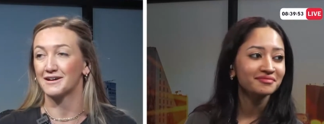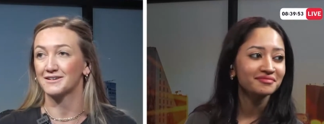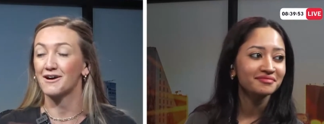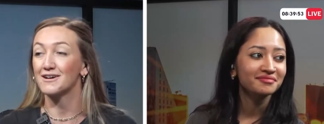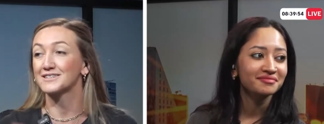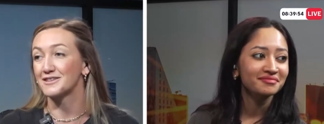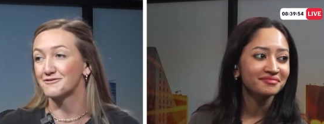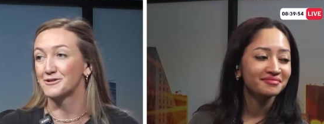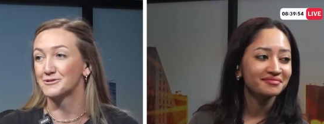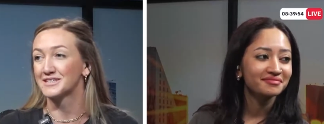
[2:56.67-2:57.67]
Speaker 1: cars on the
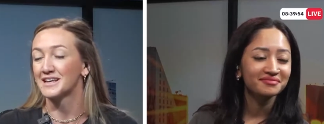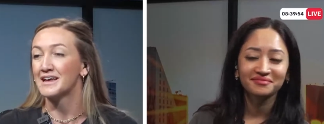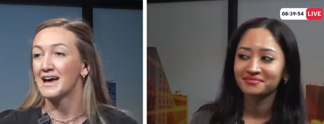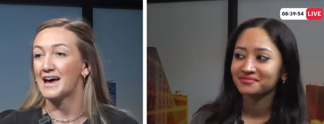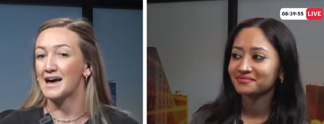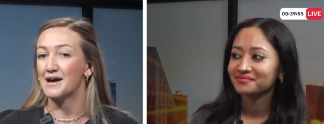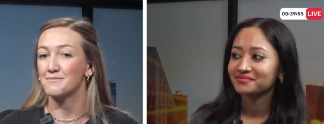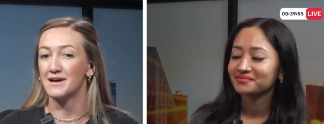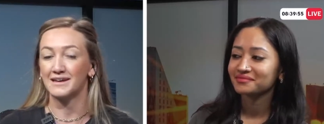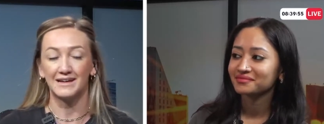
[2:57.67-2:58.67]
roads. And
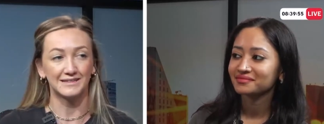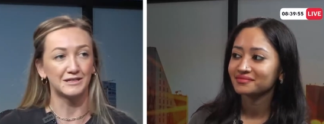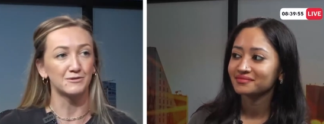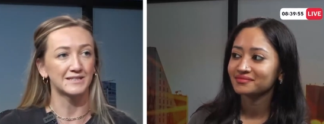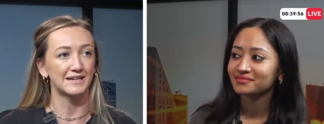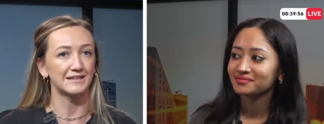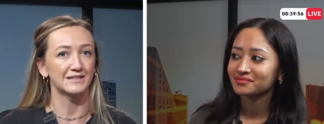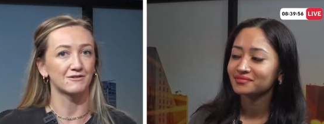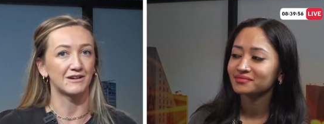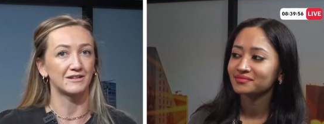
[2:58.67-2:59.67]
as you said, it's a
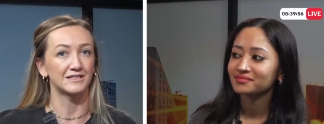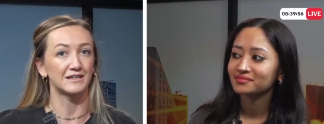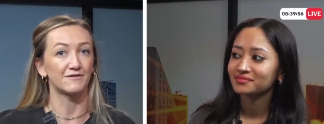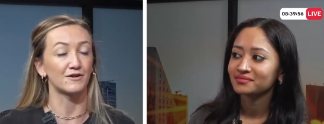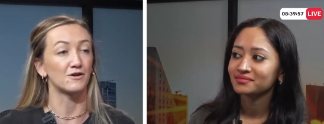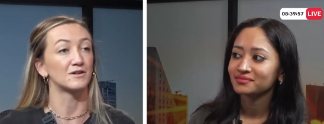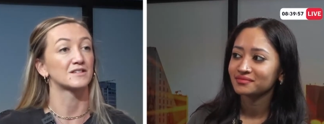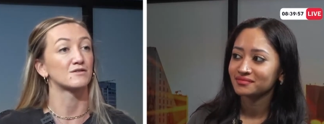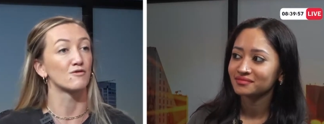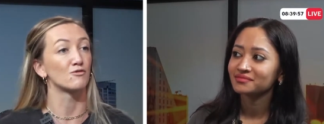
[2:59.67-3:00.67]
great idea for us
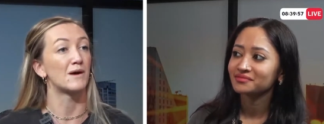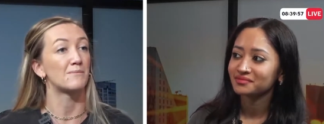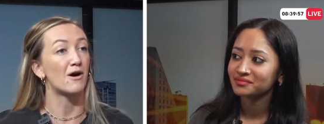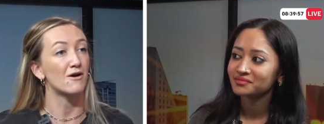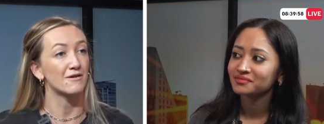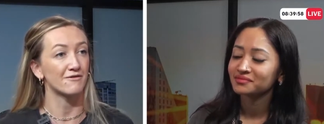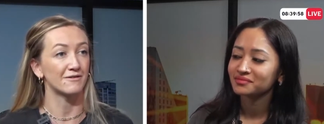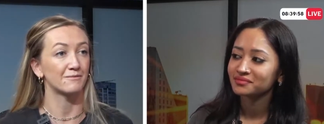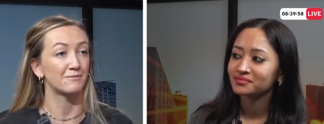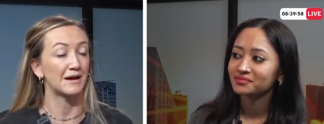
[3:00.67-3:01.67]
to roadmap our
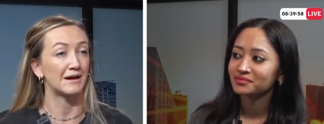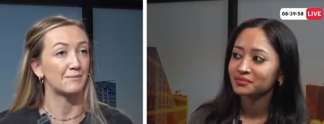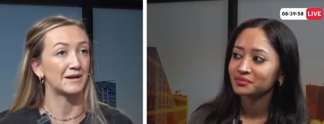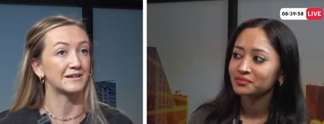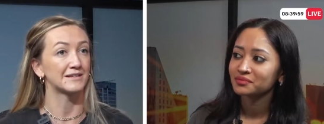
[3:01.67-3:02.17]
planning